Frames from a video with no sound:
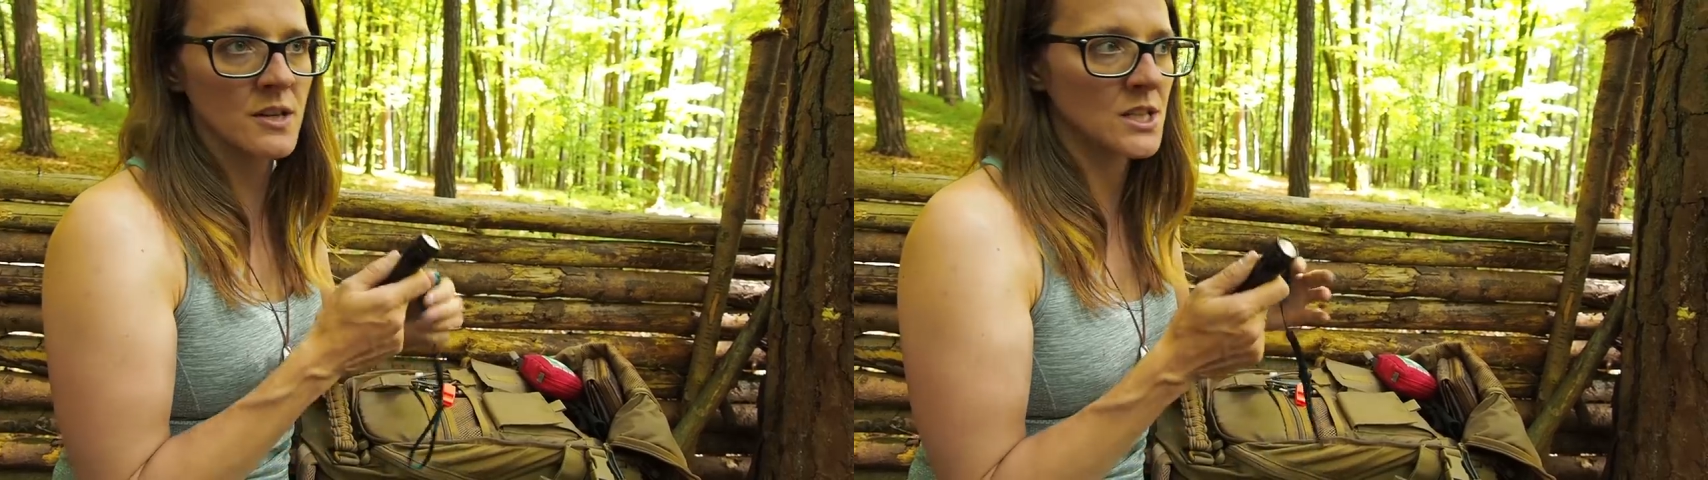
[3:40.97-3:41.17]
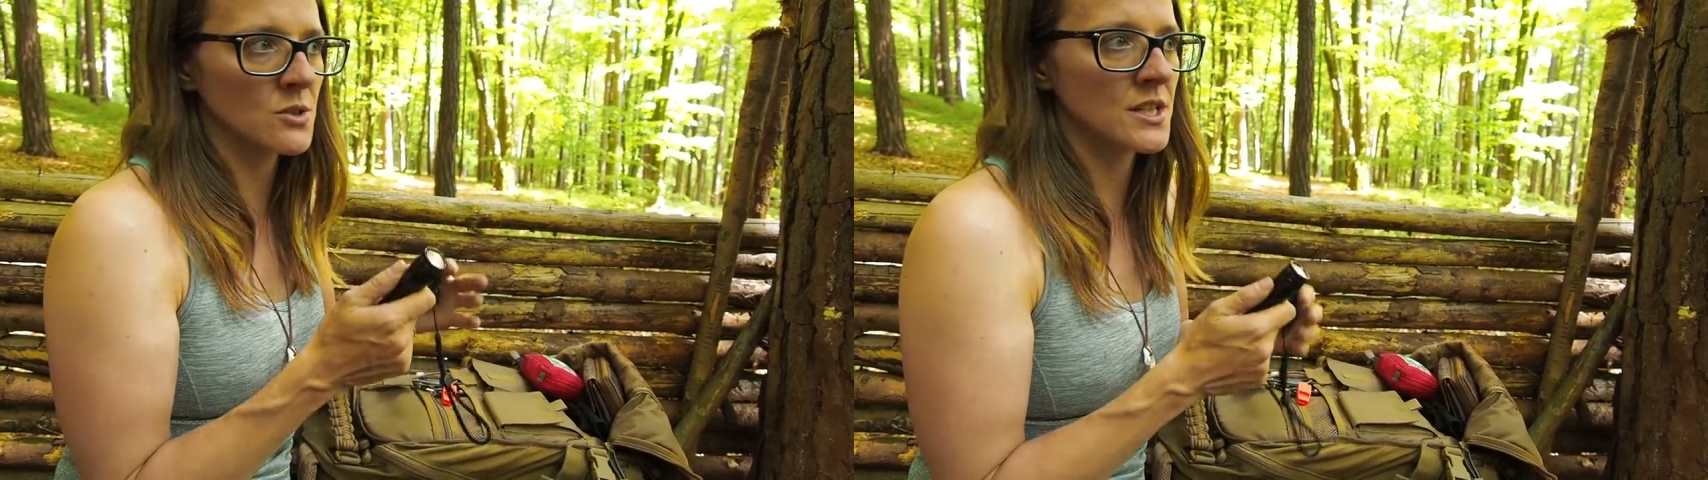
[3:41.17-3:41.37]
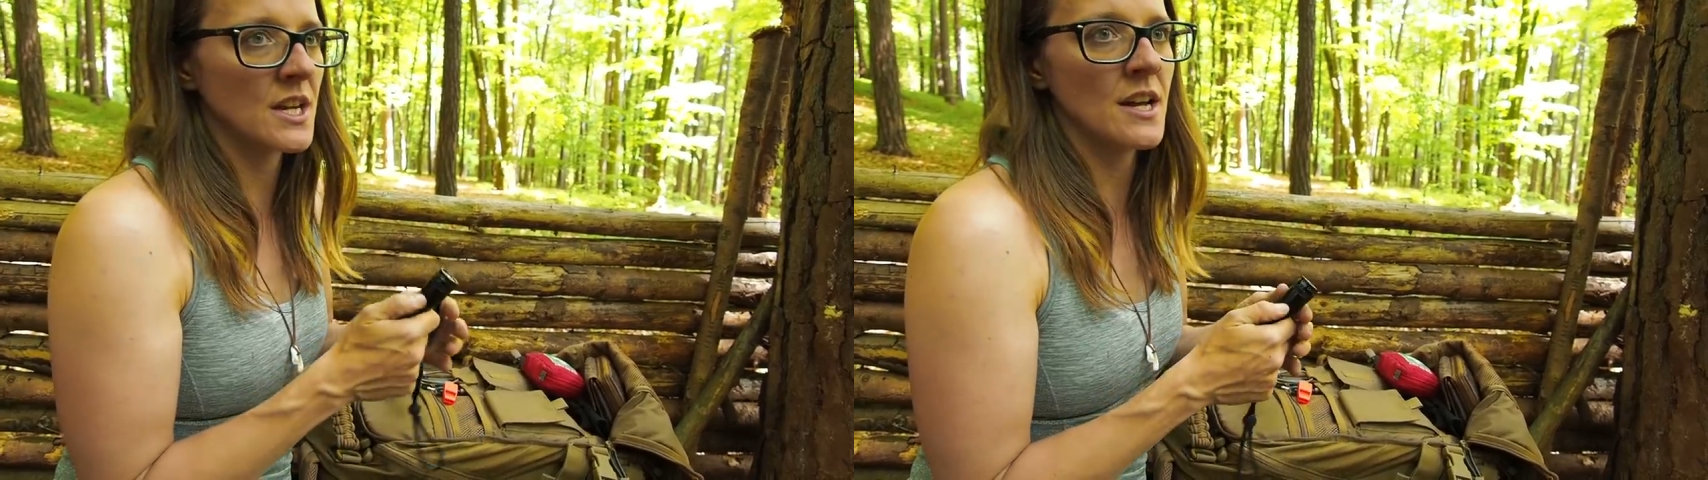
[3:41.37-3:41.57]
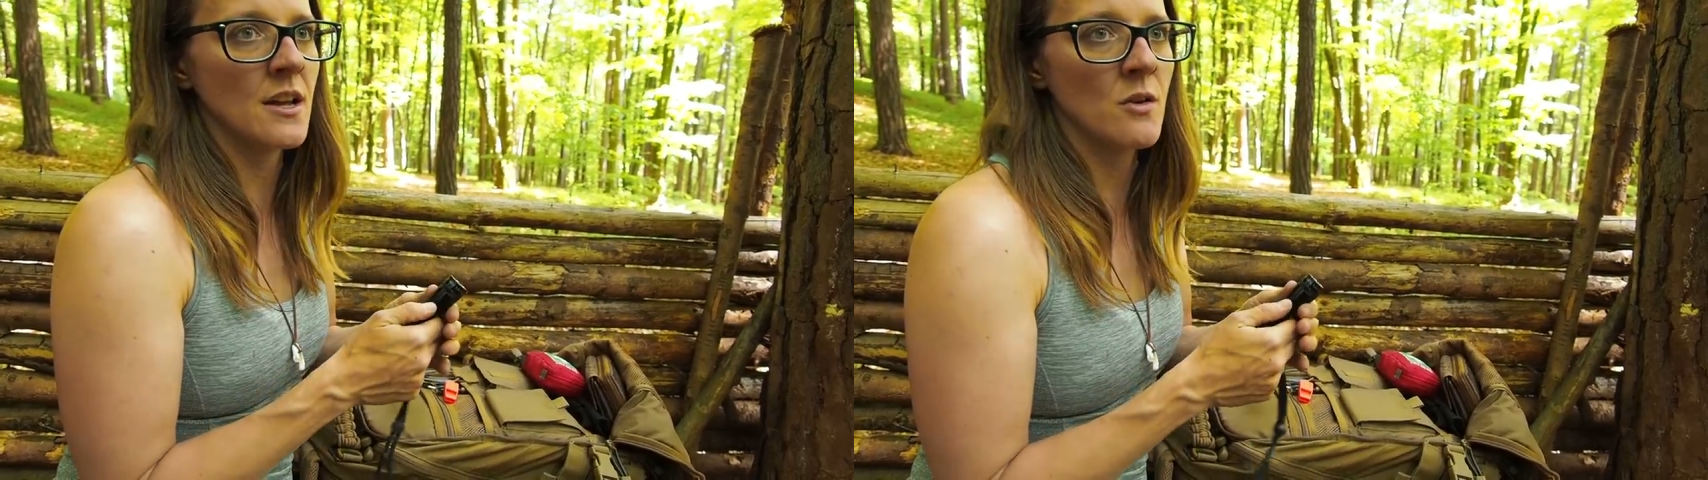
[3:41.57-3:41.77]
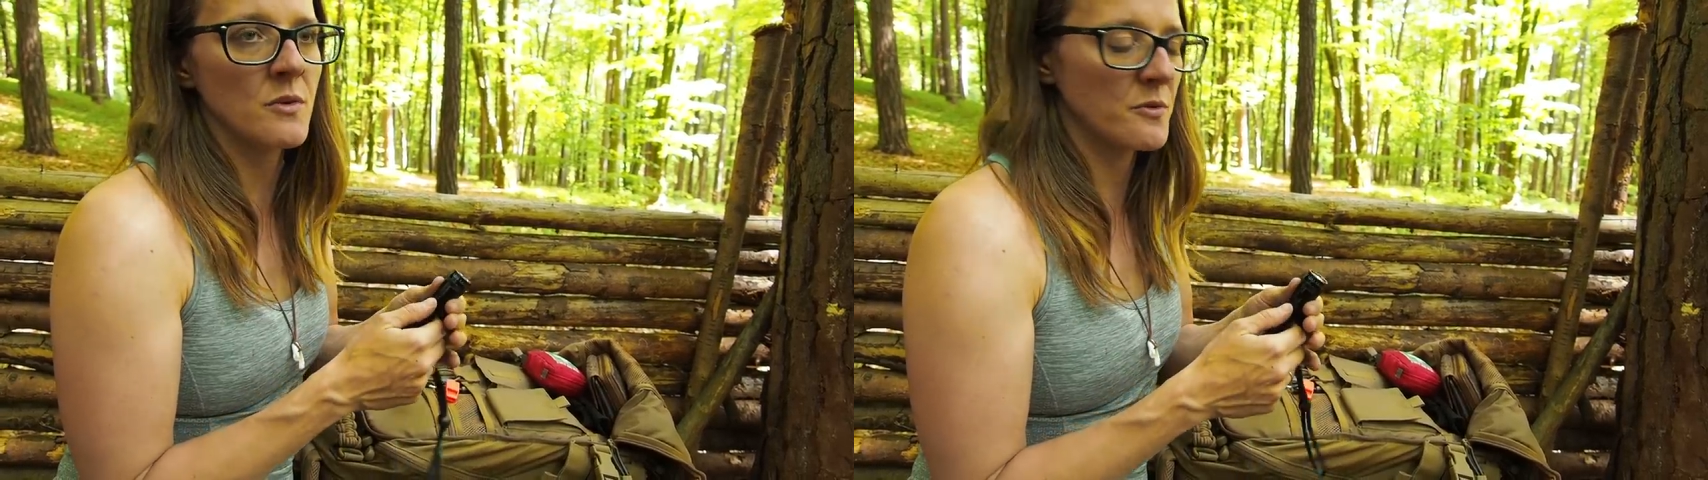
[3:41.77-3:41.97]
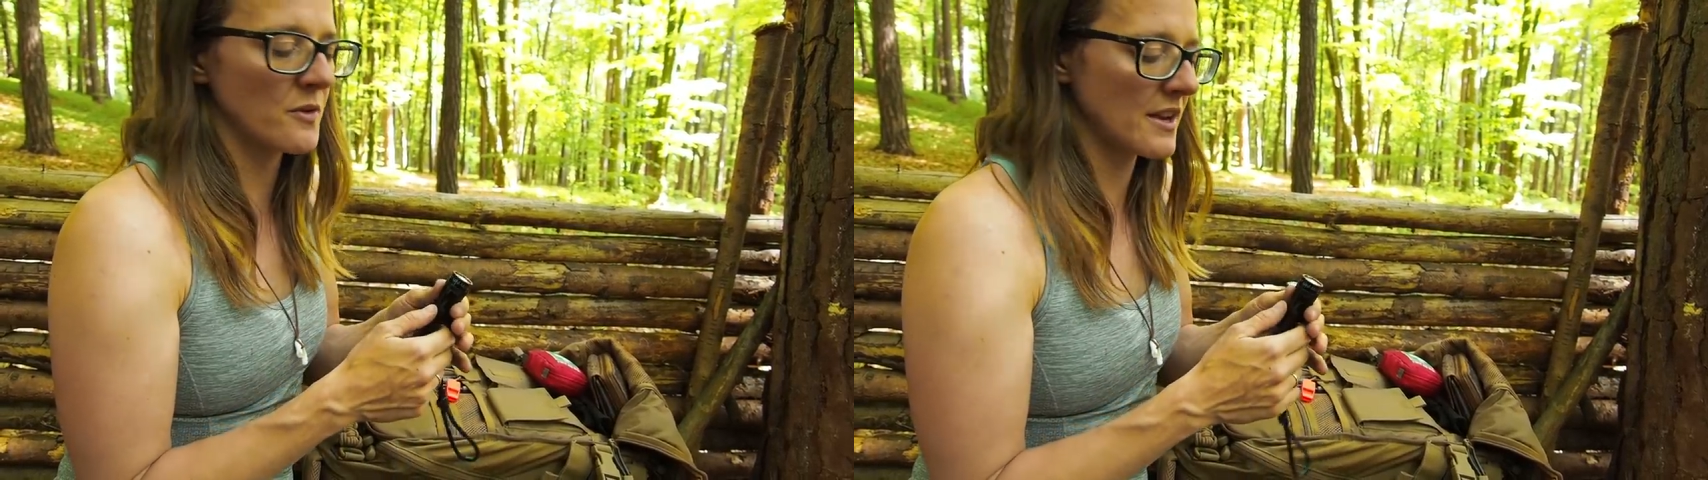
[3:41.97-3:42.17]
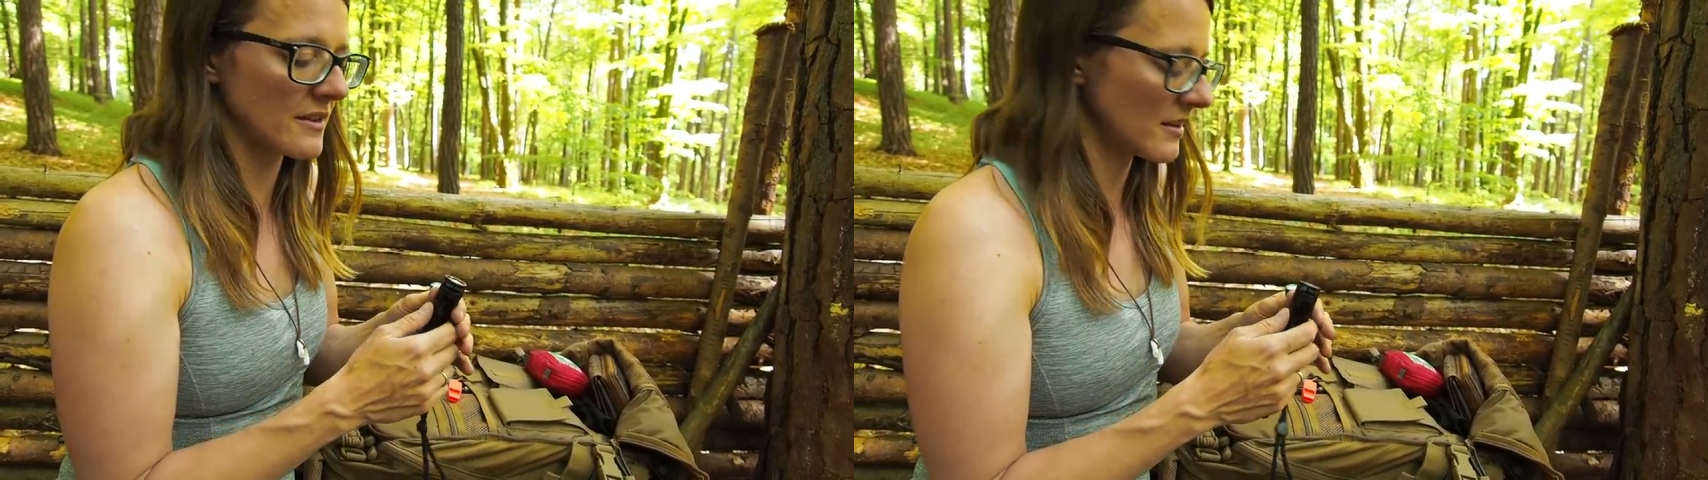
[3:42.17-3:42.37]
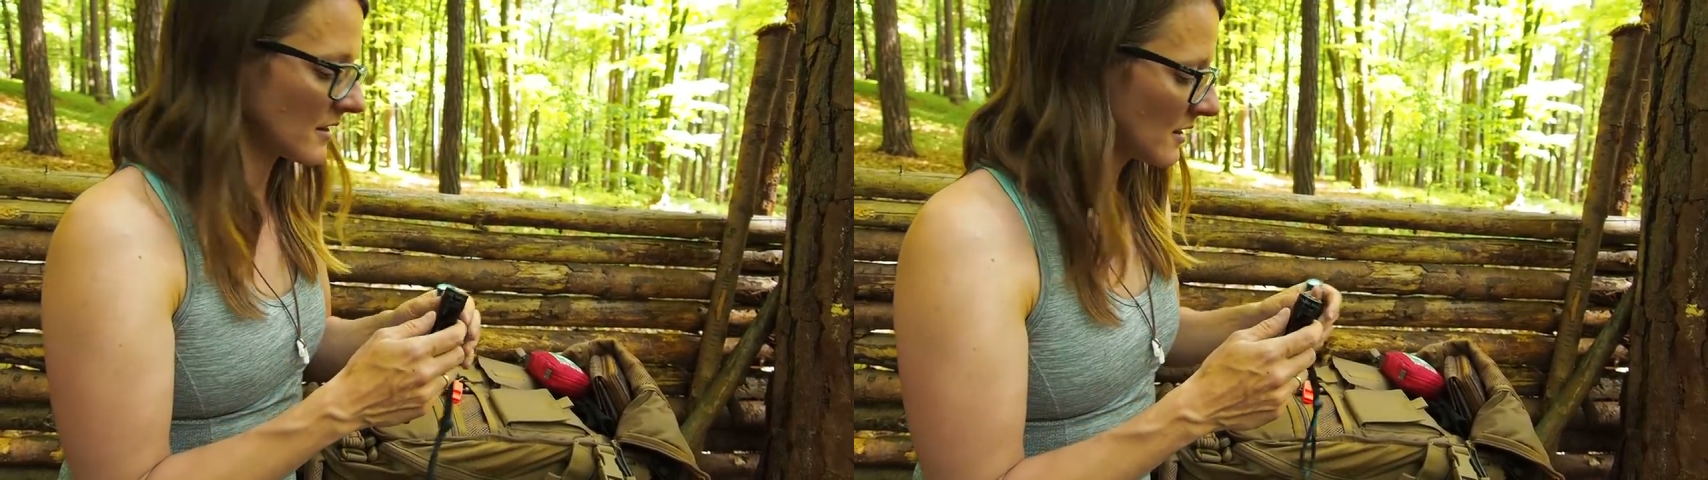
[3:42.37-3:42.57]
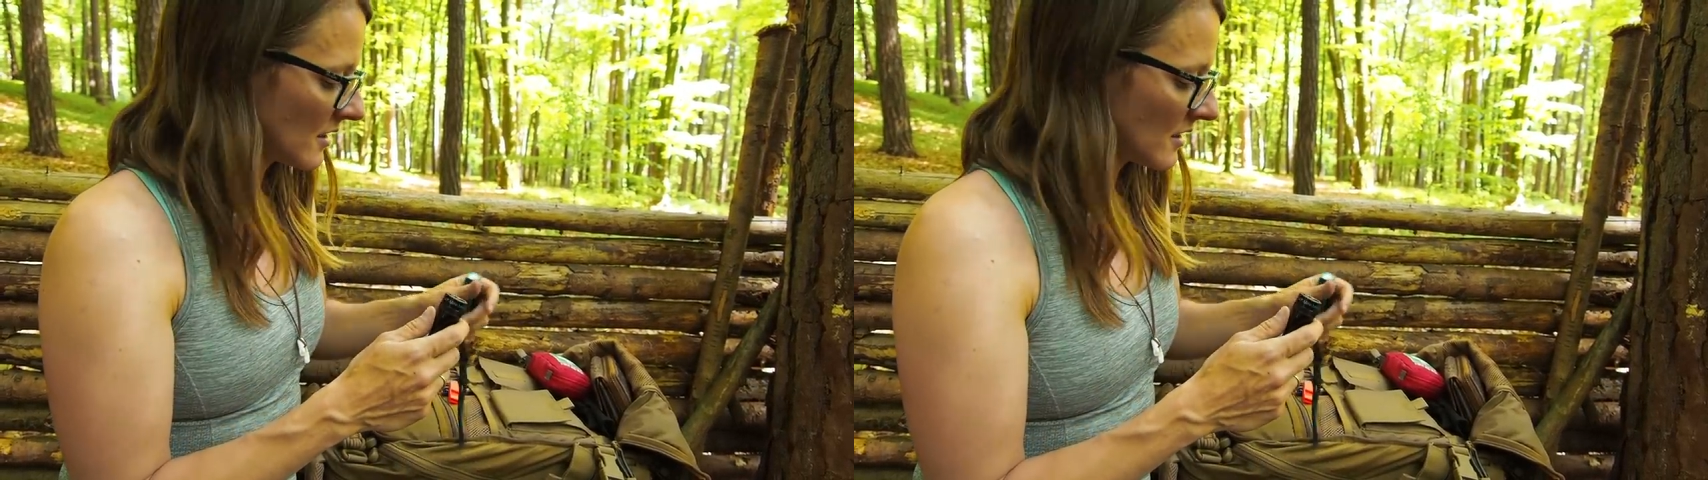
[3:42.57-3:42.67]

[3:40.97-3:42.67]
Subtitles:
into the eye of a friend.